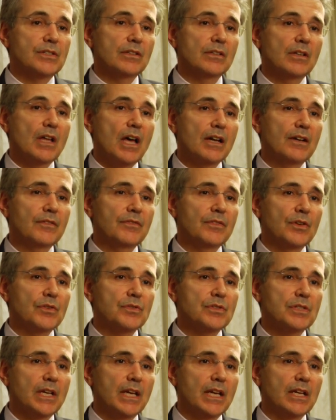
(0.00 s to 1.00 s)
A lot of
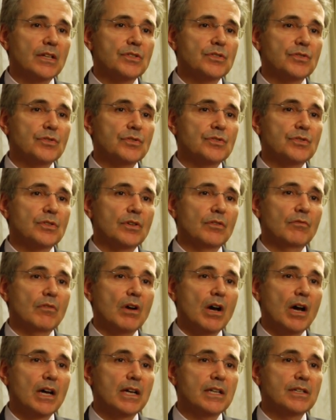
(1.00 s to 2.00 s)
those cancers
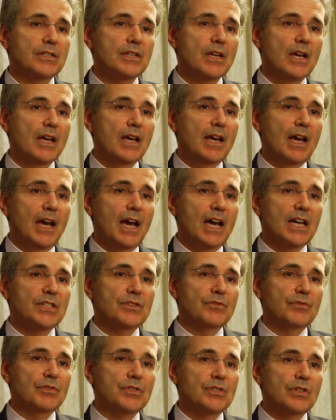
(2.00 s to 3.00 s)
arise as
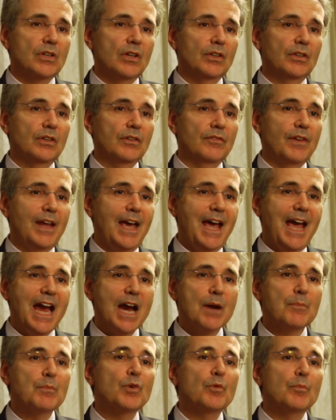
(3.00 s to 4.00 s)
a result of
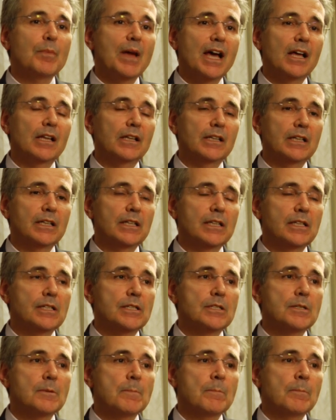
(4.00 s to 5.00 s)

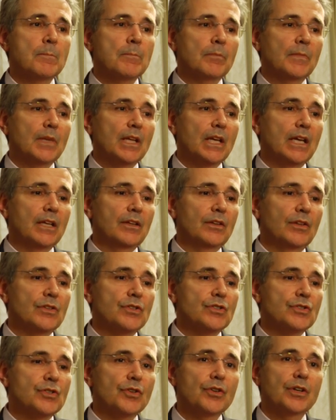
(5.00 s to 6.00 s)
abnormalities in the
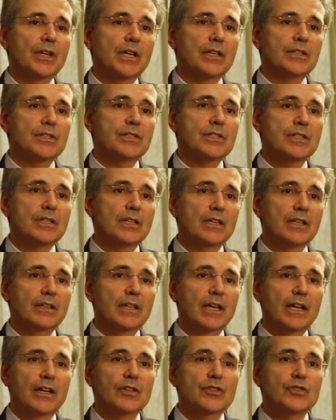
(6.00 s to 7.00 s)
circuits
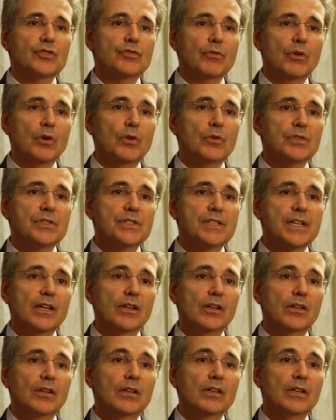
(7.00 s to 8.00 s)
that control
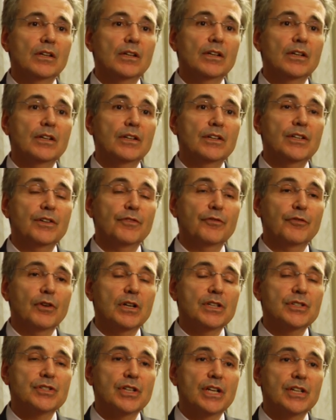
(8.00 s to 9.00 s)
cell
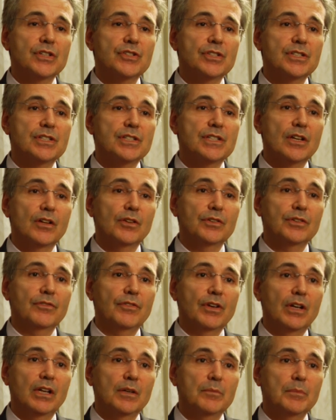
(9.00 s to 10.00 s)
differentiation, cell
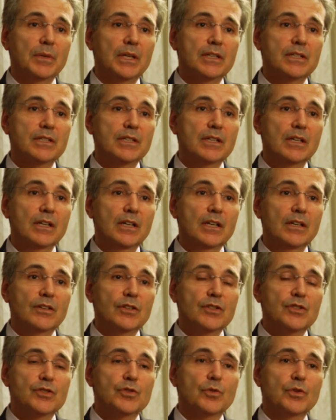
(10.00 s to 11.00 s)
development.
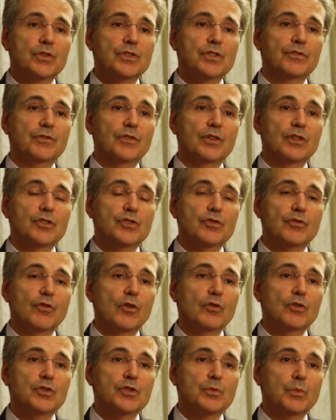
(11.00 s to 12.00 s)
the sorts of
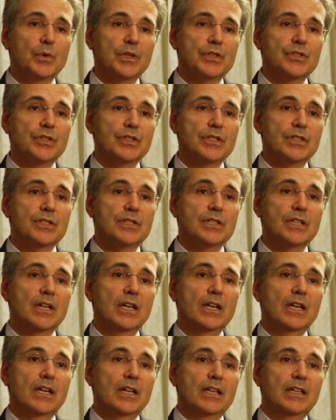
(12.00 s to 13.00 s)
control switches
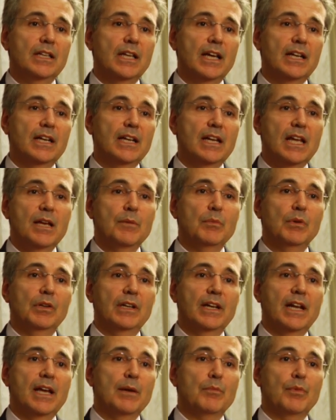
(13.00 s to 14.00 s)
that enable
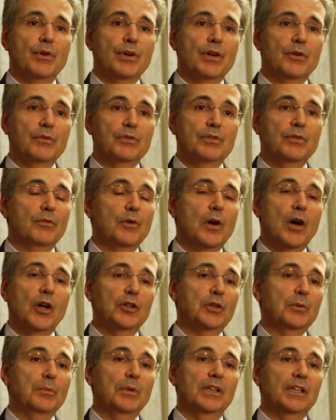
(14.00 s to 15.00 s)
an embryo to
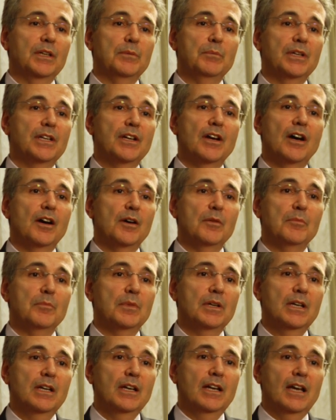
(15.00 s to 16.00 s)
ultimately become
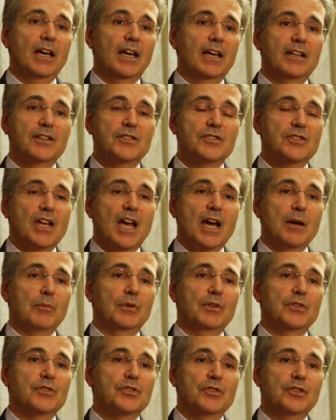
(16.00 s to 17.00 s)
an
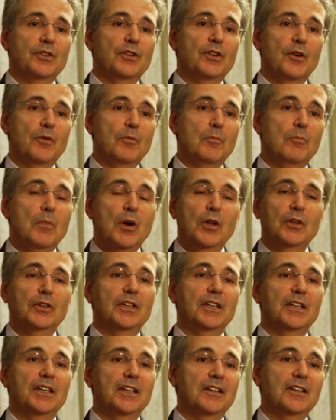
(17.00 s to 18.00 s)
established, you know,
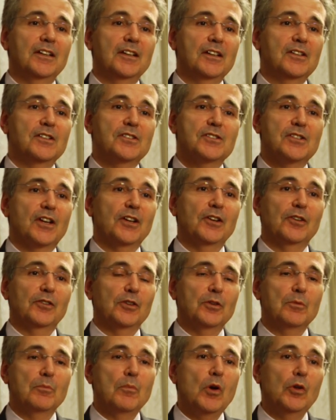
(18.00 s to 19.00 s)

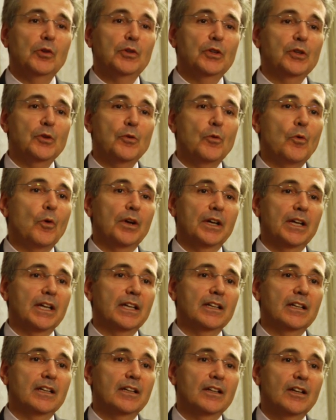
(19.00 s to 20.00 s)
multicellular,
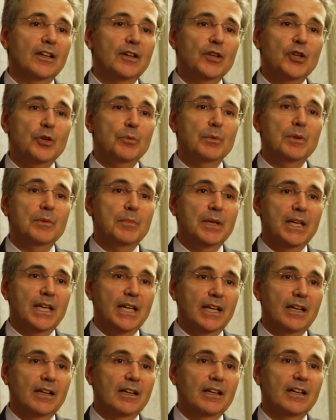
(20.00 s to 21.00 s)
multi-organ human
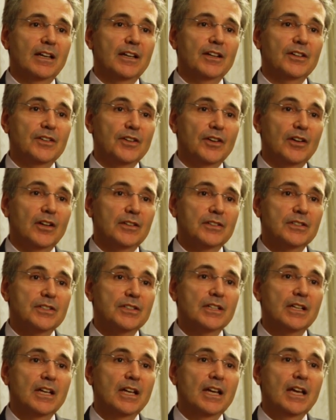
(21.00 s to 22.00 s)
being, an adult.